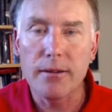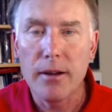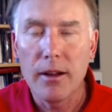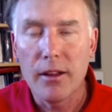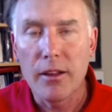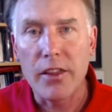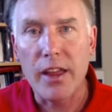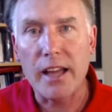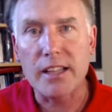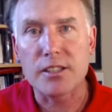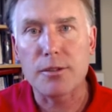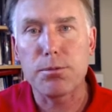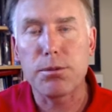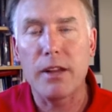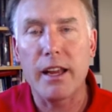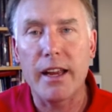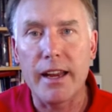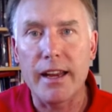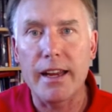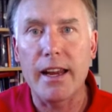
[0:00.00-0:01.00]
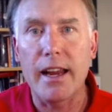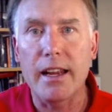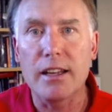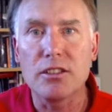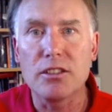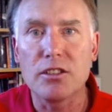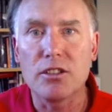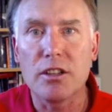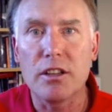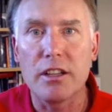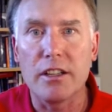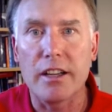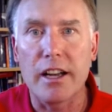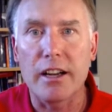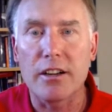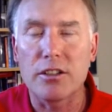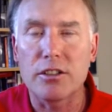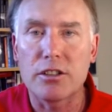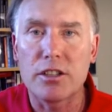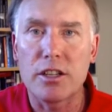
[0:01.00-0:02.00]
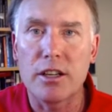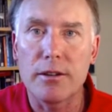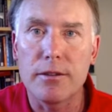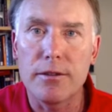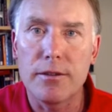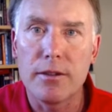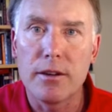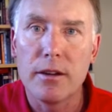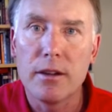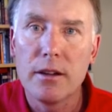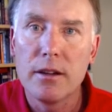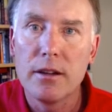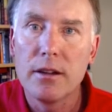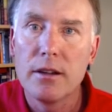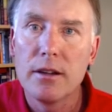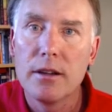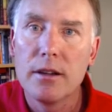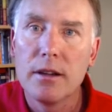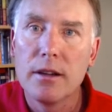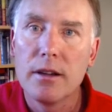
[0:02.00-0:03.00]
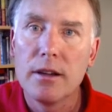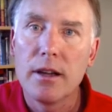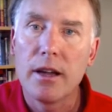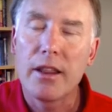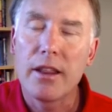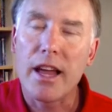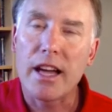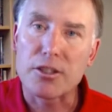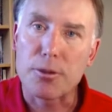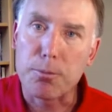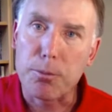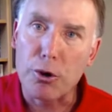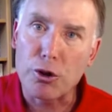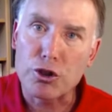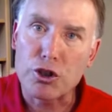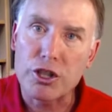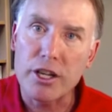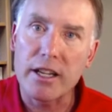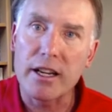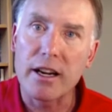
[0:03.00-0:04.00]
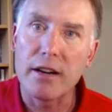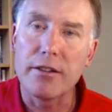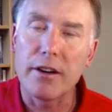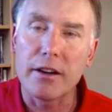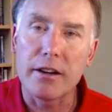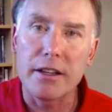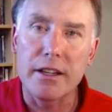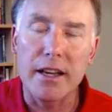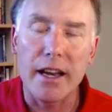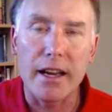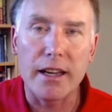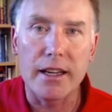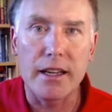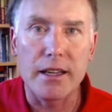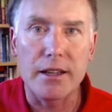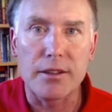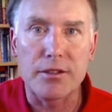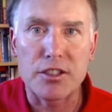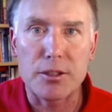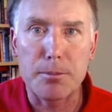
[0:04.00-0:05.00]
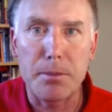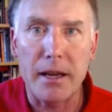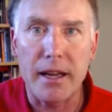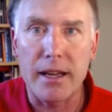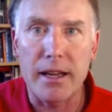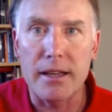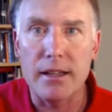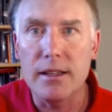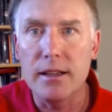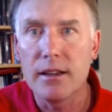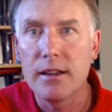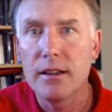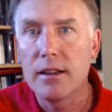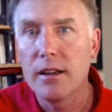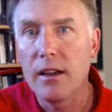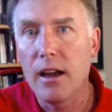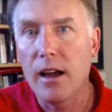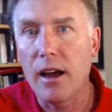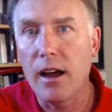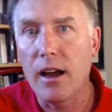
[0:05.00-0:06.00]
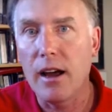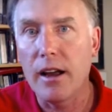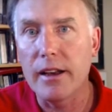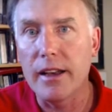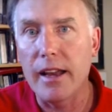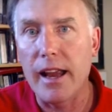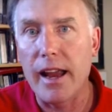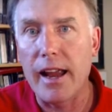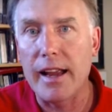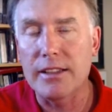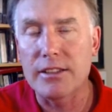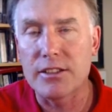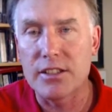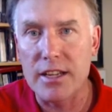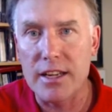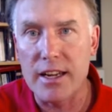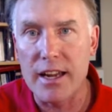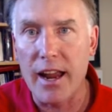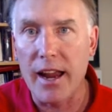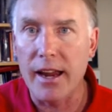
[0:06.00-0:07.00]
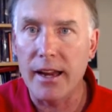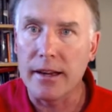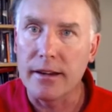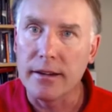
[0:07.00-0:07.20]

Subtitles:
that's playing into the narrative. That's pushing a very negative spin on NCA.